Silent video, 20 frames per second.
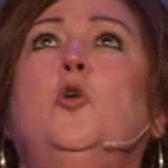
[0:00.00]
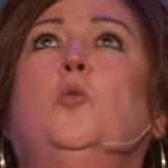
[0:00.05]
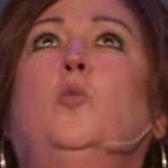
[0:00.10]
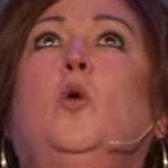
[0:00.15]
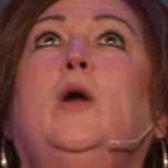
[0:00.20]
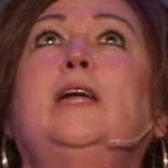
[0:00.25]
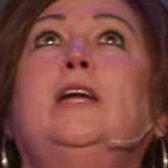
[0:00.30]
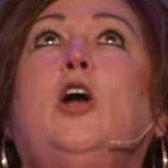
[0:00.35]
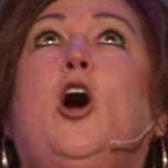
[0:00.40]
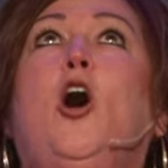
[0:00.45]

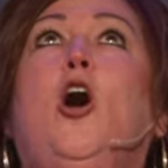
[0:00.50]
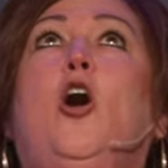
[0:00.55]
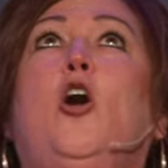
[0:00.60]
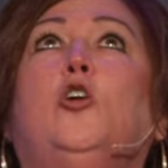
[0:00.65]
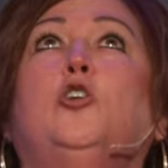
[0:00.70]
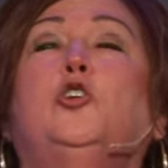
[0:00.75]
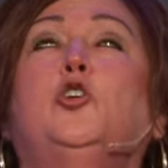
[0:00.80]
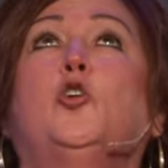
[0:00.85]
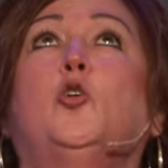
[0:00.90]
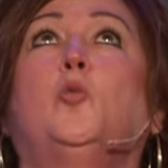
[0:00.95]
we call
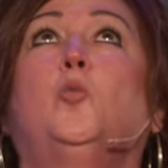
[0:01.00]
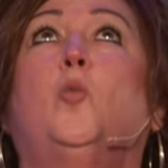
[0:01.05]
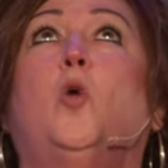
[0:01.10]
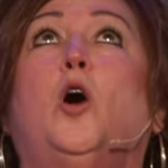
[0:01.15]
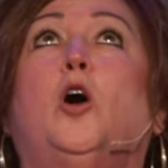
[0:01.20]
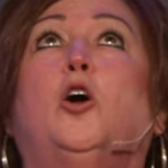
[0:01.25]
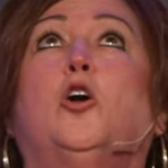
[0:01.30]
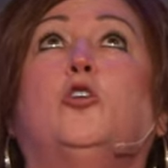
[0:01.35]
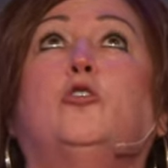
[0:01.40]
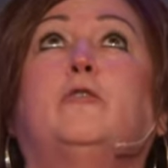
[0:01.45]
your
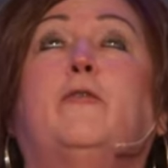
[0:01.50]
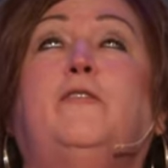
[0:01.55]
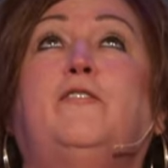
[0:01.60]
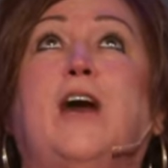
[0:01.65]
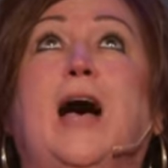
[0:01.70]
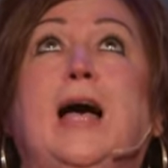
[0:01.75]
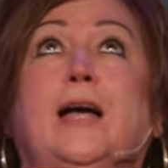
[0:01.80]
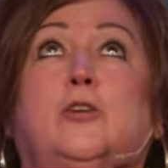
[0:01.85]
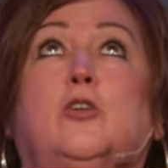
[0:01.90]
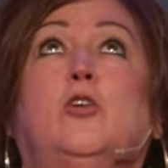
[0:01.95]
word
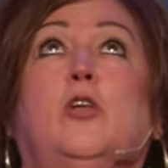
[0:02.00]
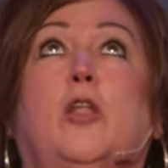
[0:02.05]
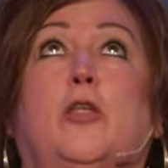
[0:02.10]
final